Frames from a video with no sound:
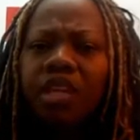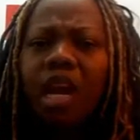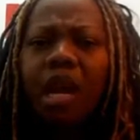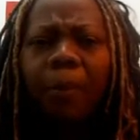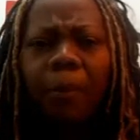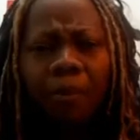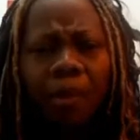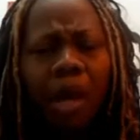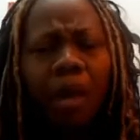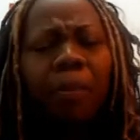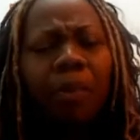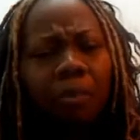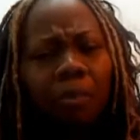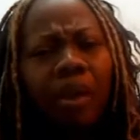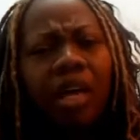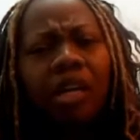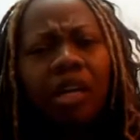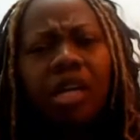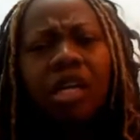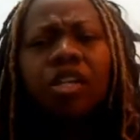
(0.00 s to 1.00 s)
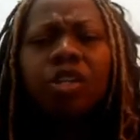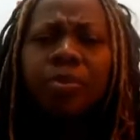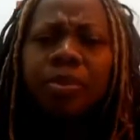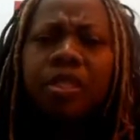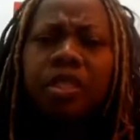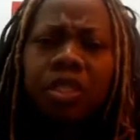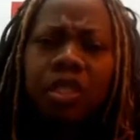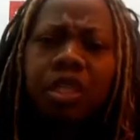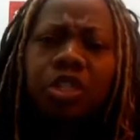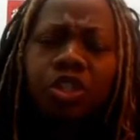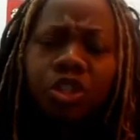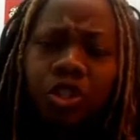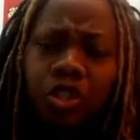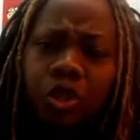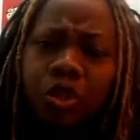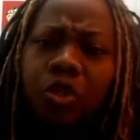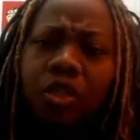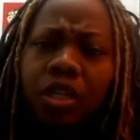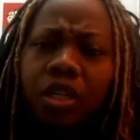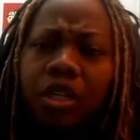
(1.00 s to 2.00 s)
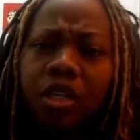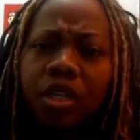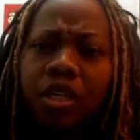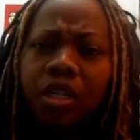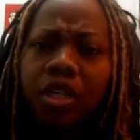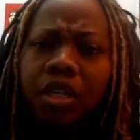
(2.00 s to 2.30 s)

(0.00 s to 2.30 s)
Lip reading: I'm about 100% sure